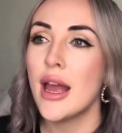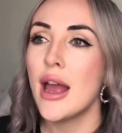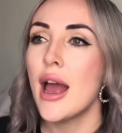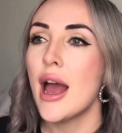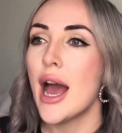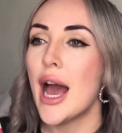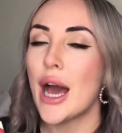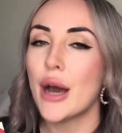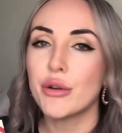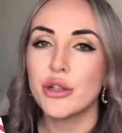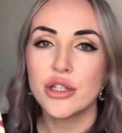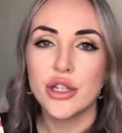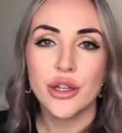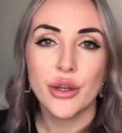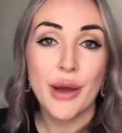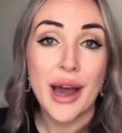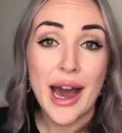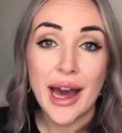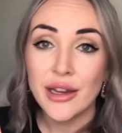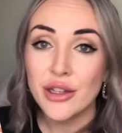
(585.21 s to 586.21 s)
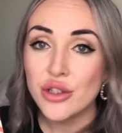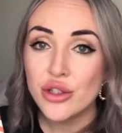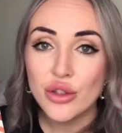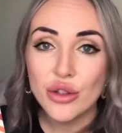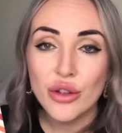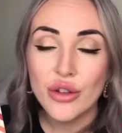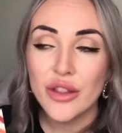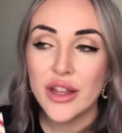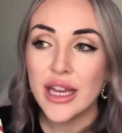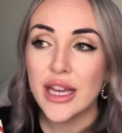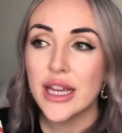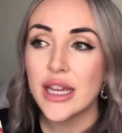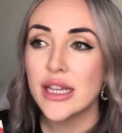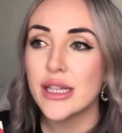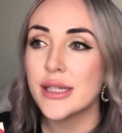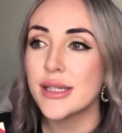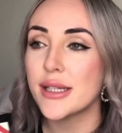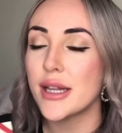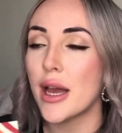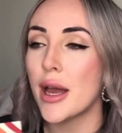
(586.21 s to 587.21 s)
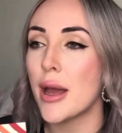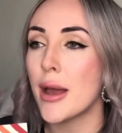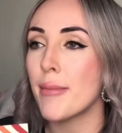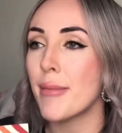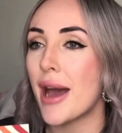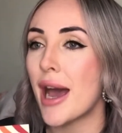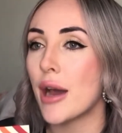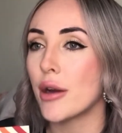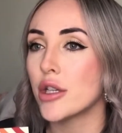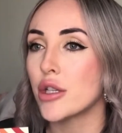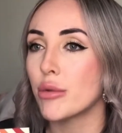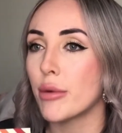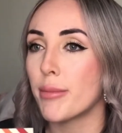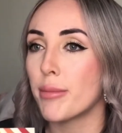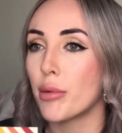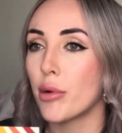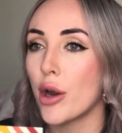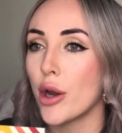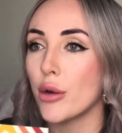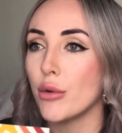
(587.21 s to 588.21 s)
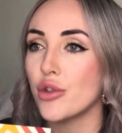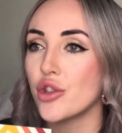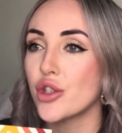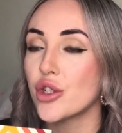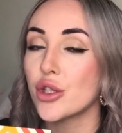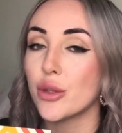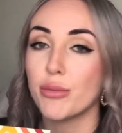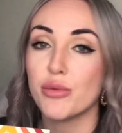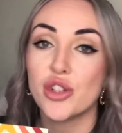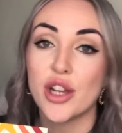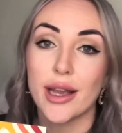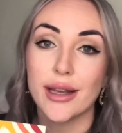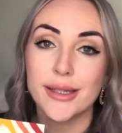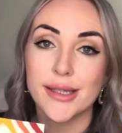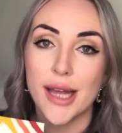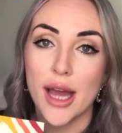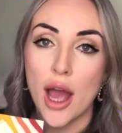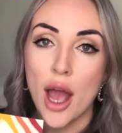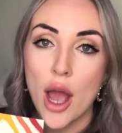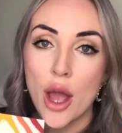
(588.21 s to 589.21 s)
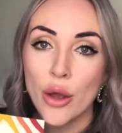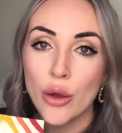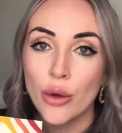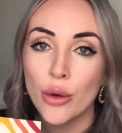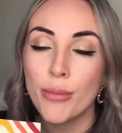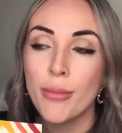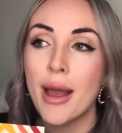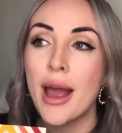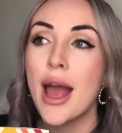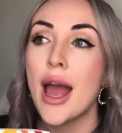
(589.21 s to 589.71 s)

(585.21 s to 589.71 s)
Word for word: how to handle these, um, how to approach subjects at home,